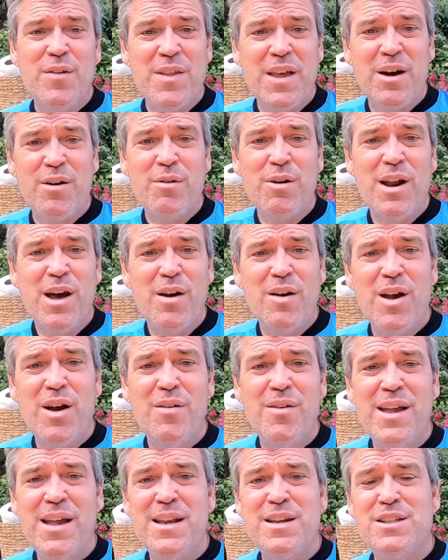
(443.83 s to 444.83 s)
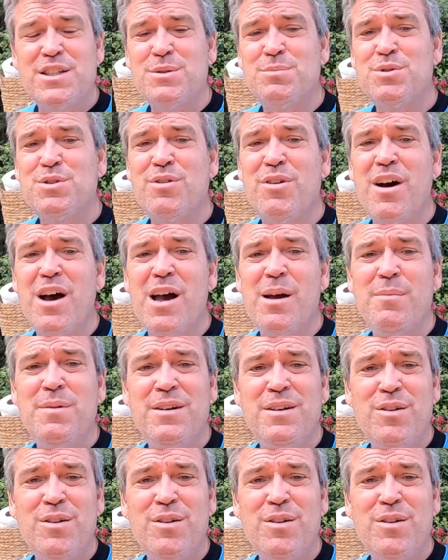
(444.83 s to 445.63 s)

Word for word: the old logo here to subscribe,